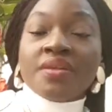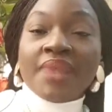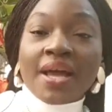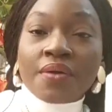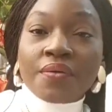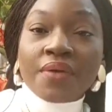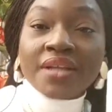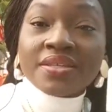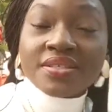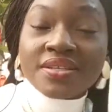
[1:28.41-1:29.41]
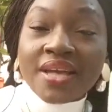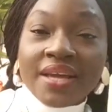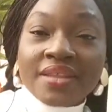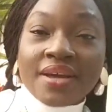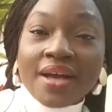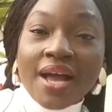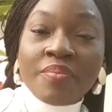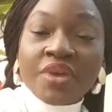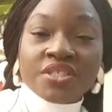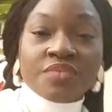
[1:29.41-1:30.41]
black currant, like the
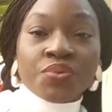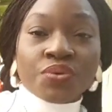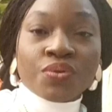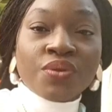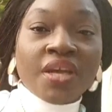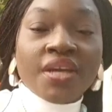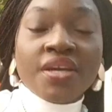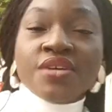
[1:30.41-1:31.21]
cabbage, the broccoli.